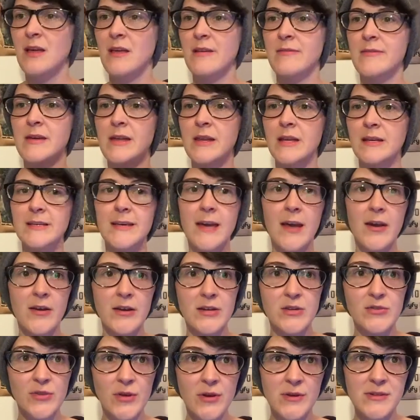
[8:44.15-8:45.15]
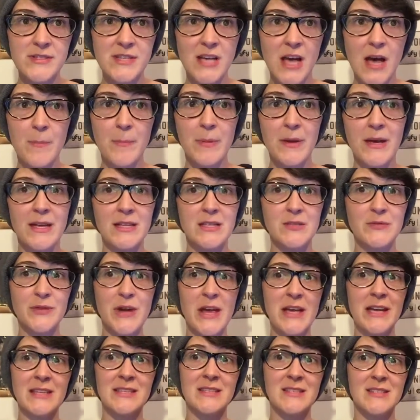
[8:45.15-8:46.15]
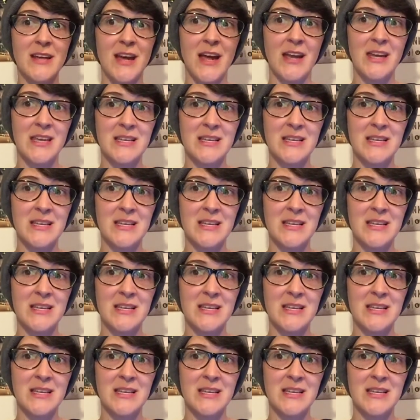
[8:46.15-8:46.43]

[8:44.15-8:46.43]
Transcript: Then a carriage rolls up. It's Frankenstein.